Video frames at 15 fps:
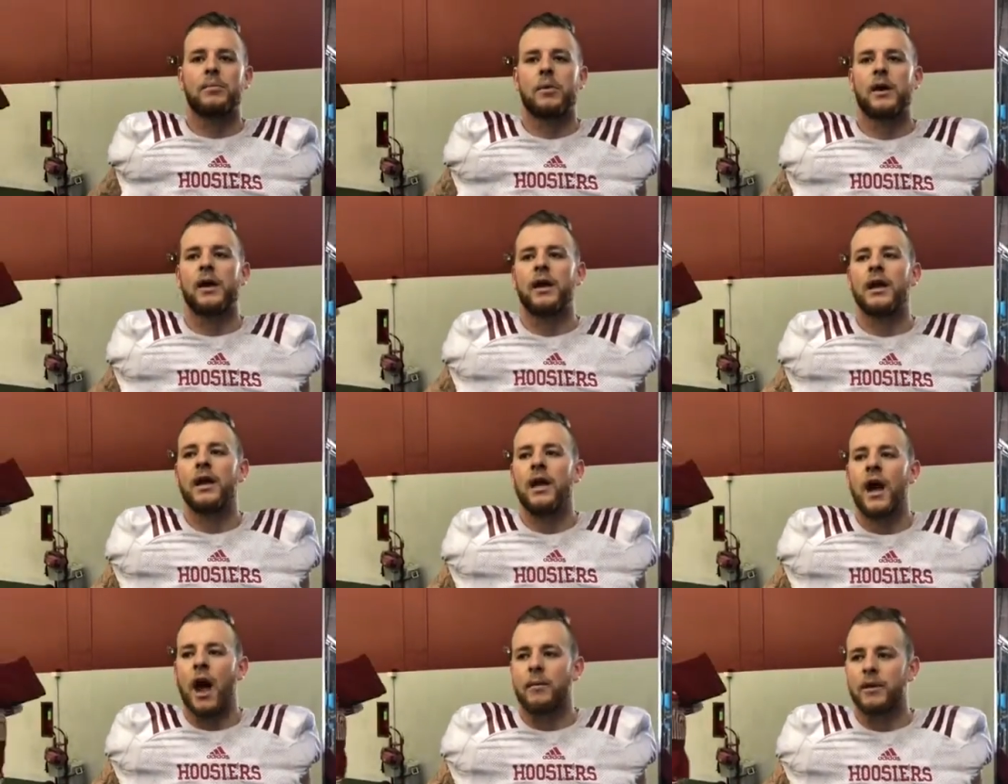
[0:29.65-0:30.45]
But
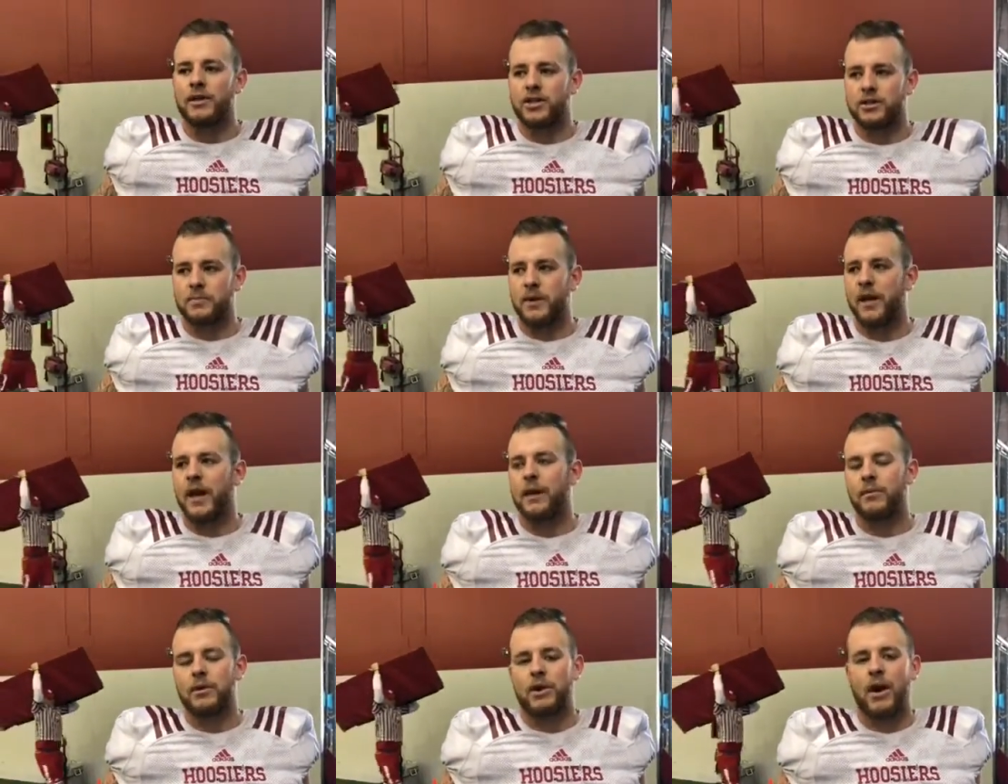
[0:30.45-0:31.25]
I mean, just
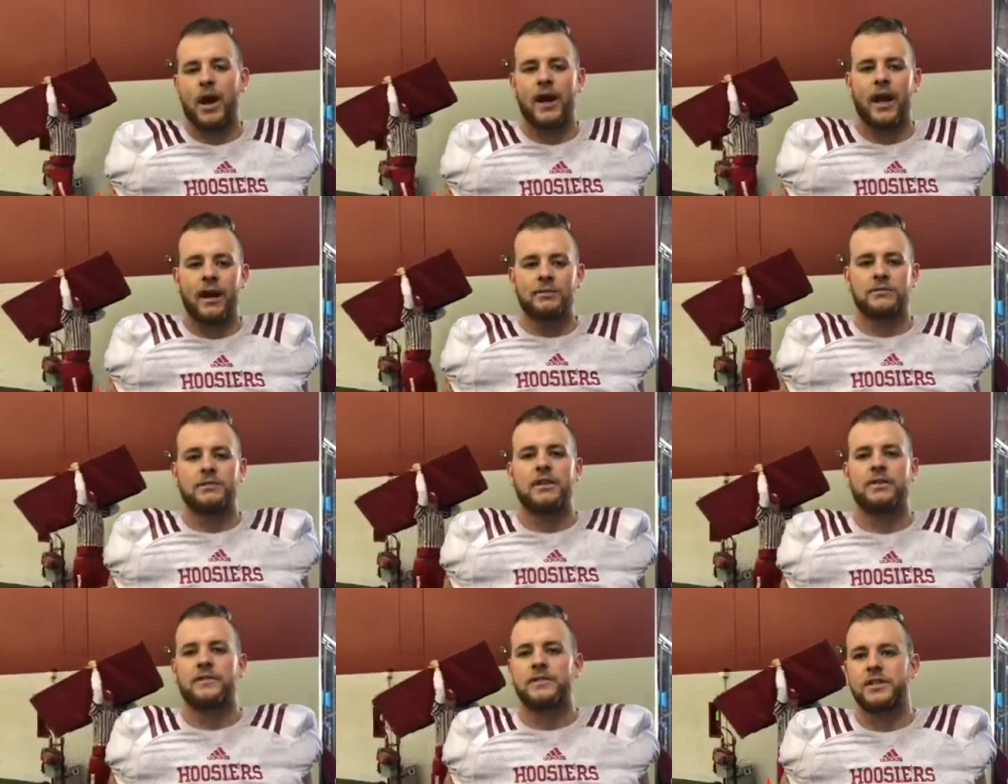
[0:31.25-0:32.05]
being able to know how to handle
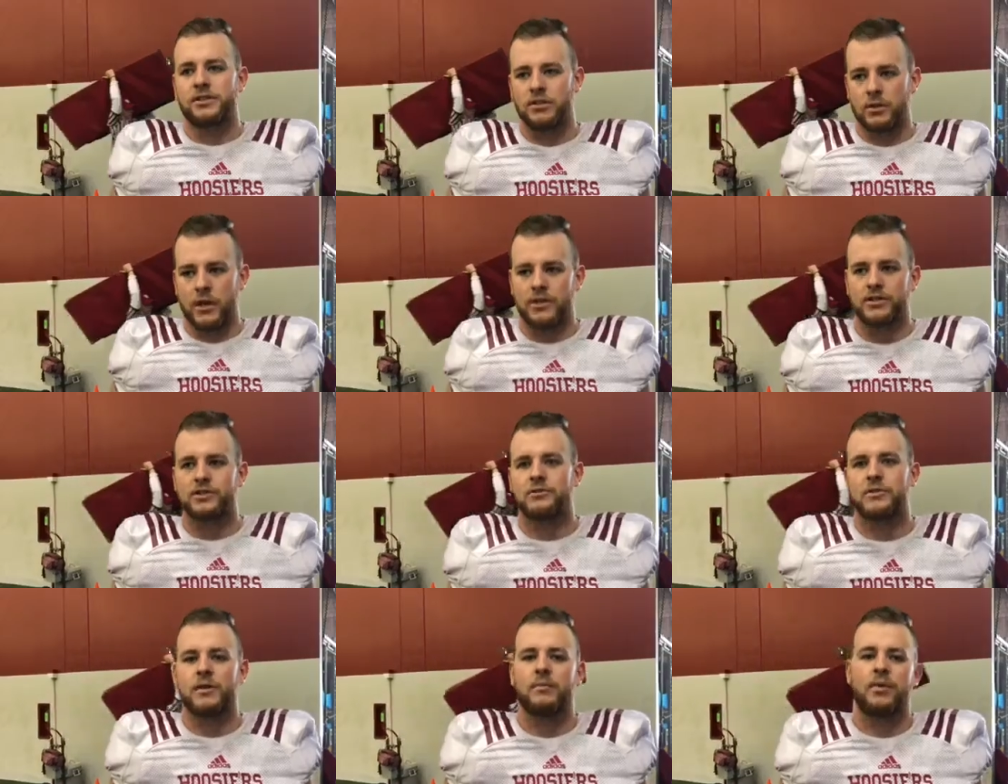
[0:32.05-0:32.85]
different
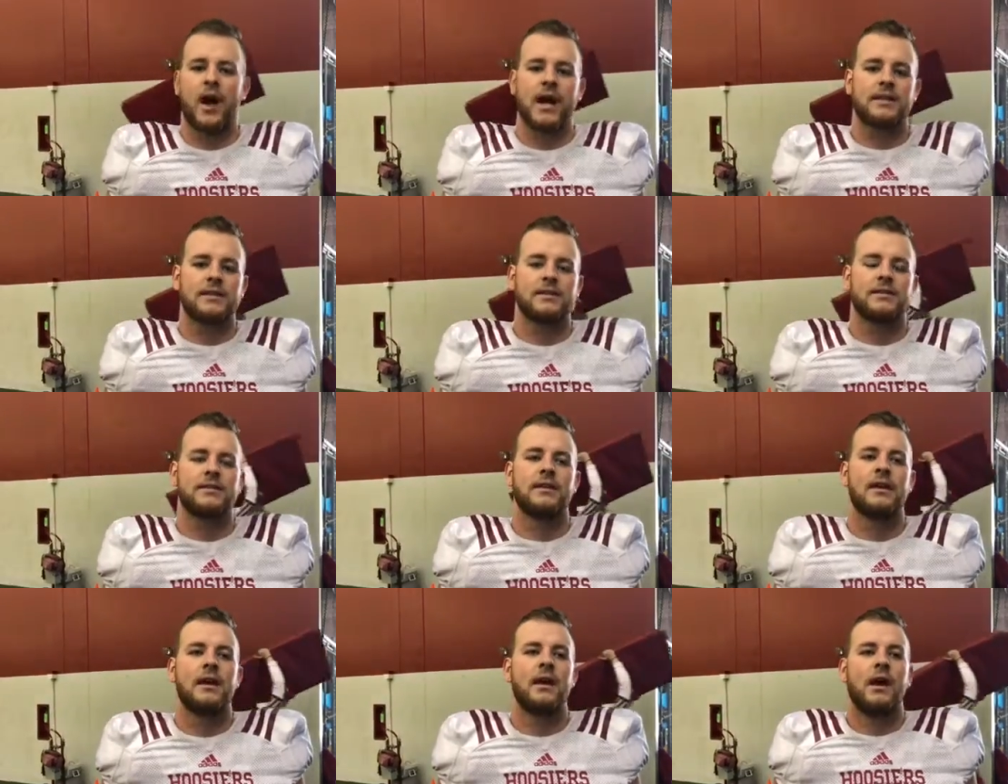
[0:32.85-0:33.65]
situations within
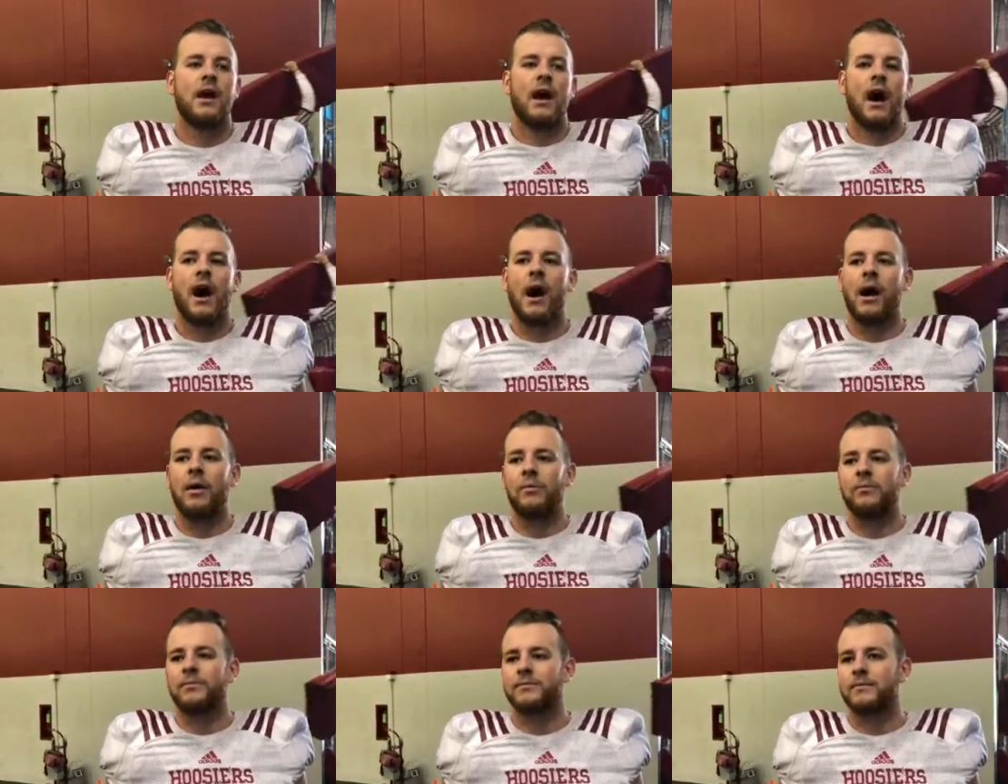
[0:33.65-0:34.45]
practice,
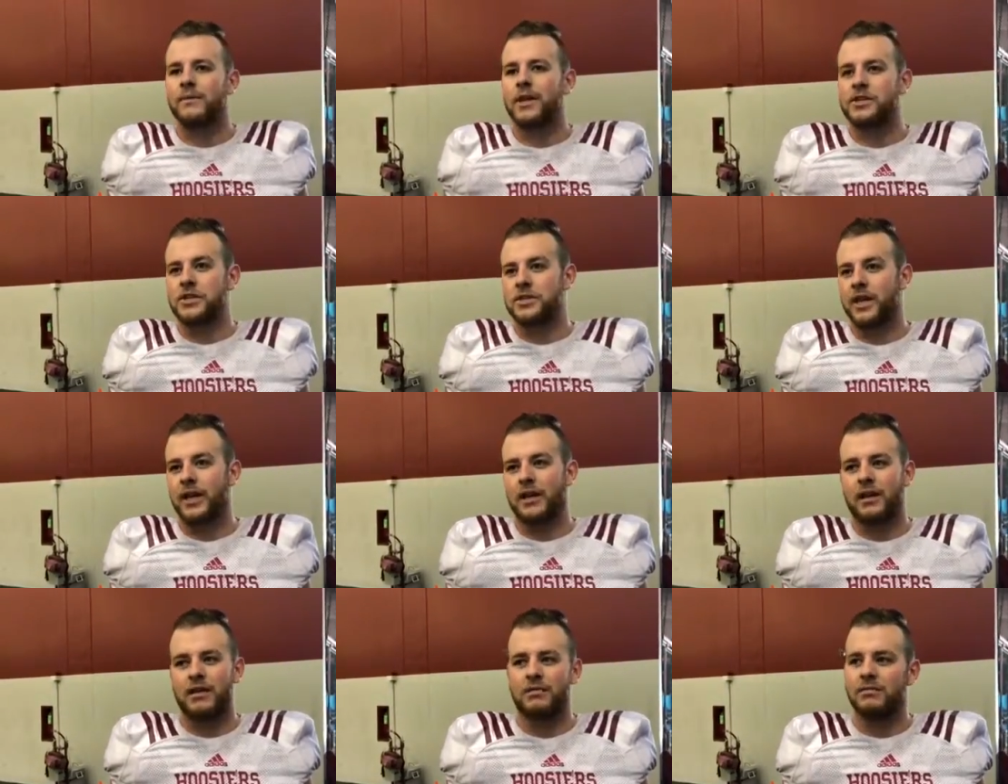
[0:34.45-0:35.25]
um, and just
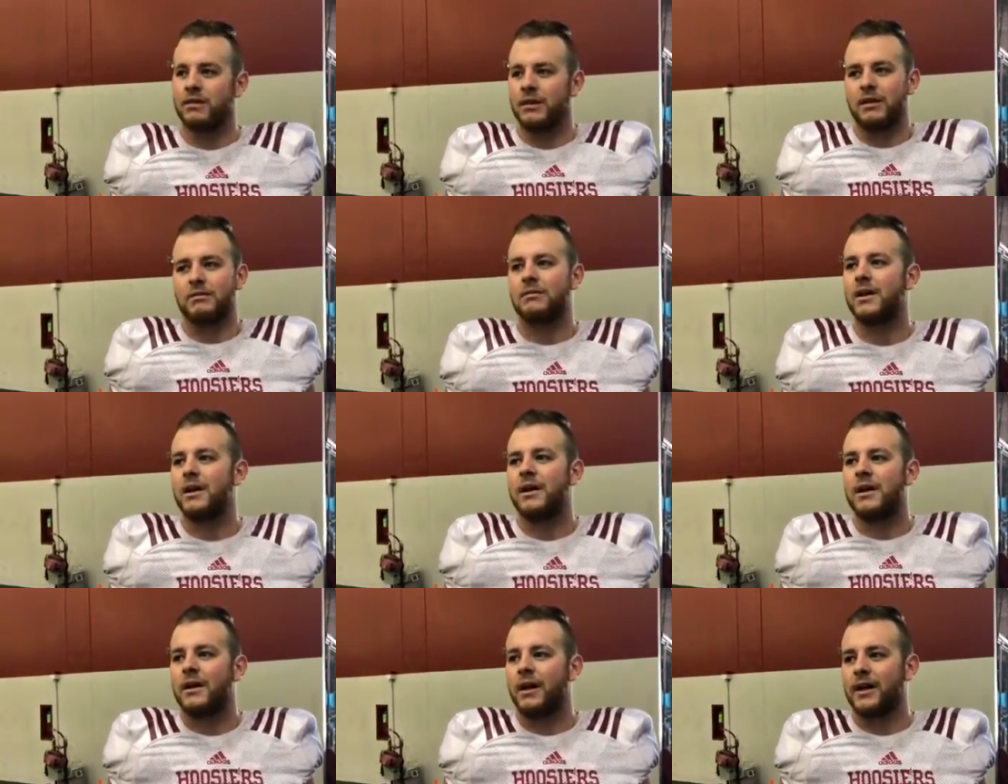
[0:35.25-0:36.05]
like you know,
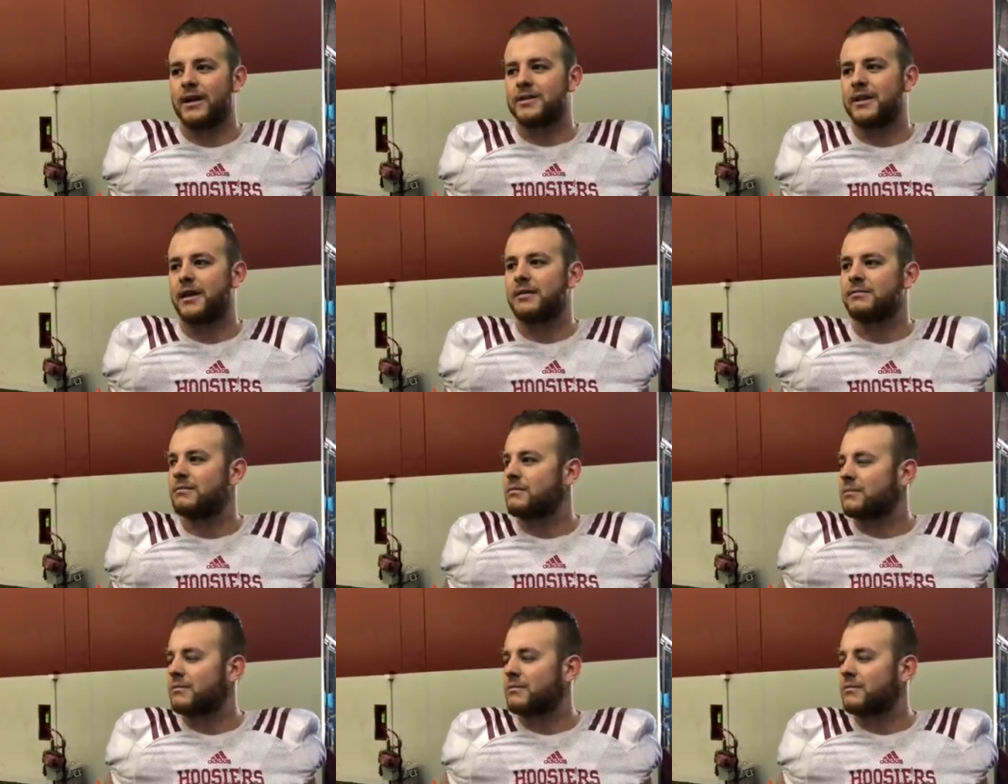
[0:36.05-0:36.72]
like I said,